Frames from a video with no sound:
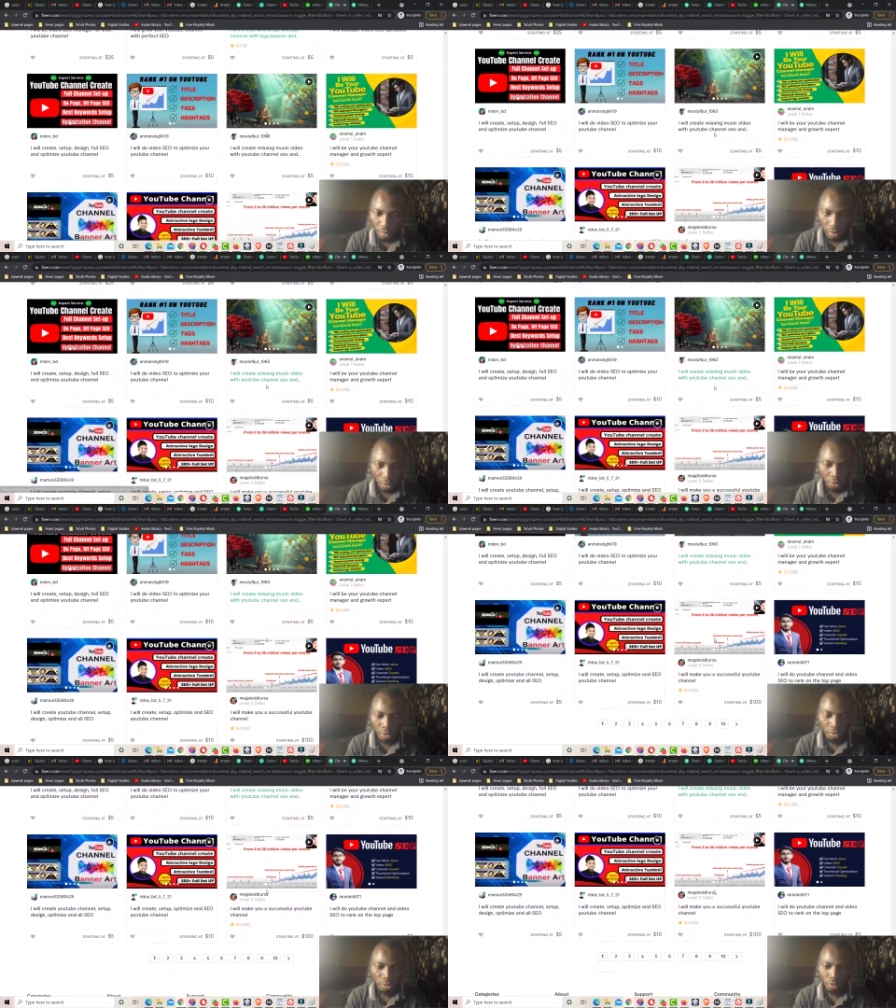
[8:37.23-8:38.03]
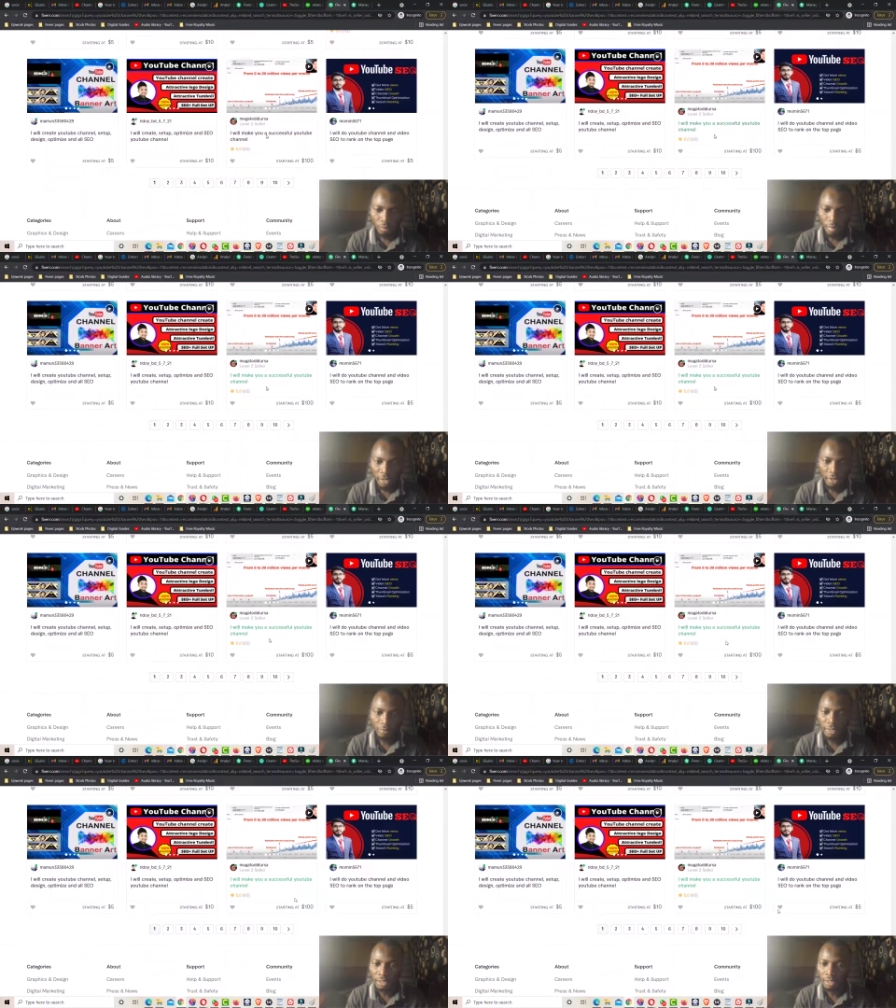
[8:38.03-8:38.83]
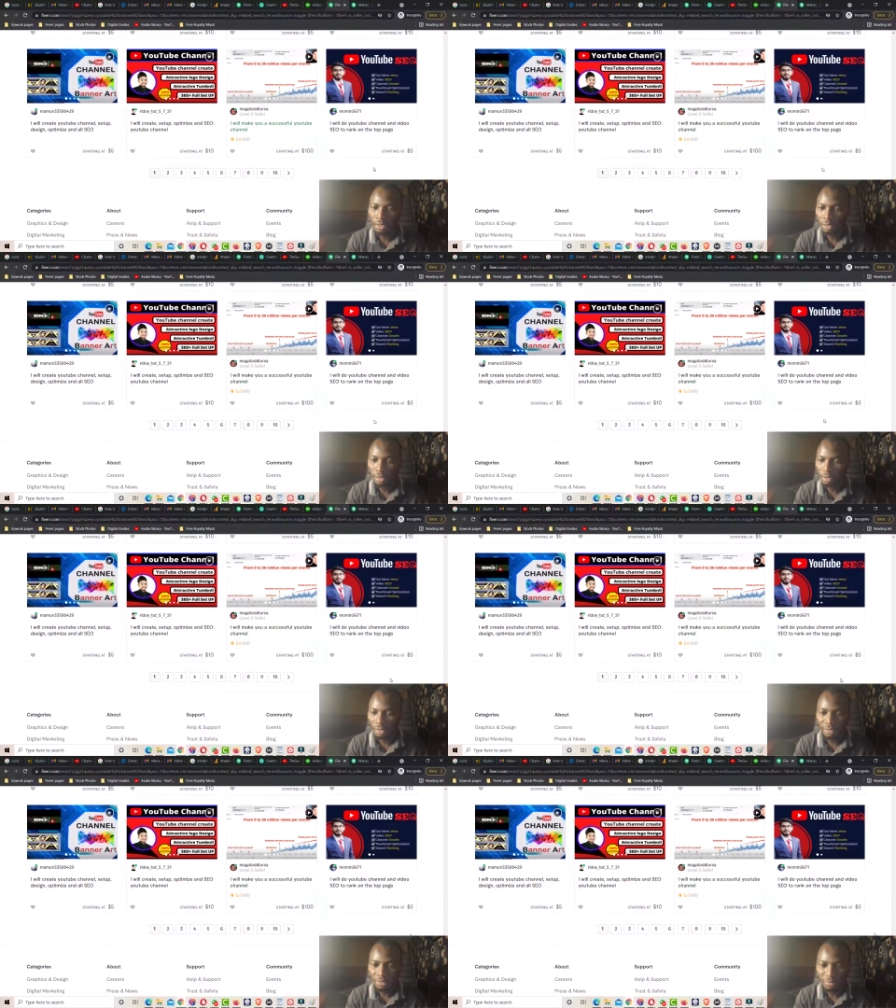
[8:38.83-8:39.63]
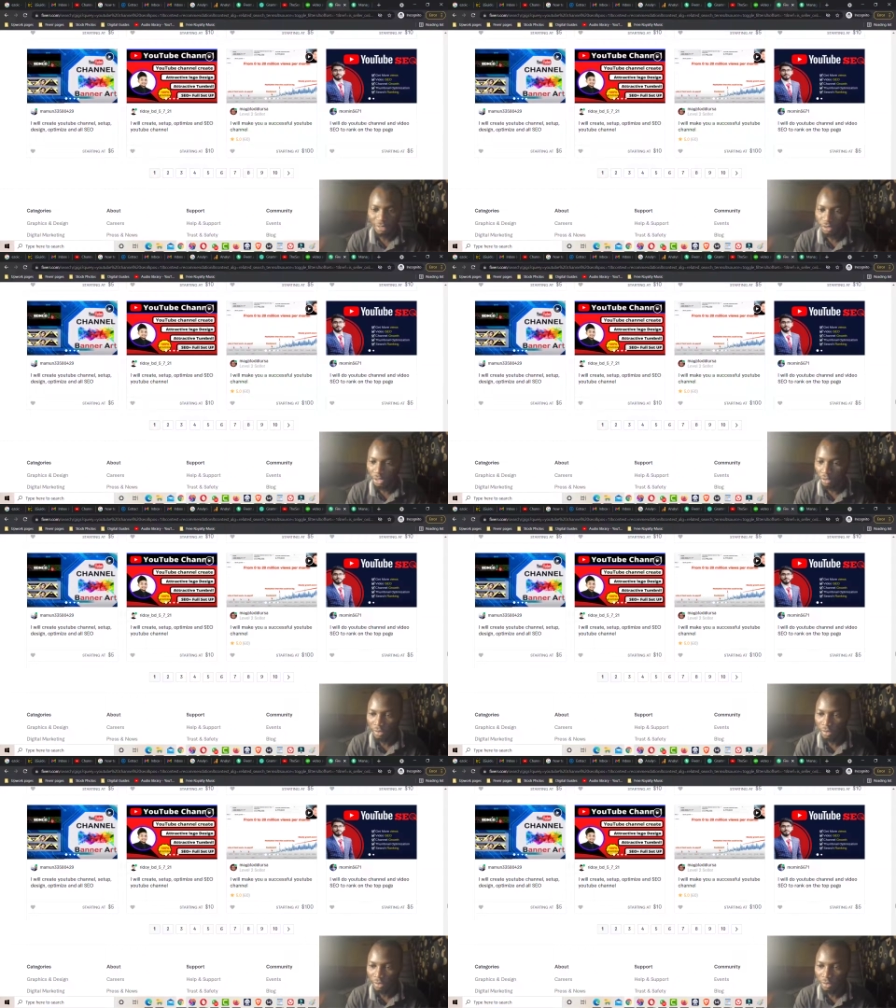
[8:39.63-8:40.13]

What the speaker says: Okay, so I don't have my gig here. I definitely don't have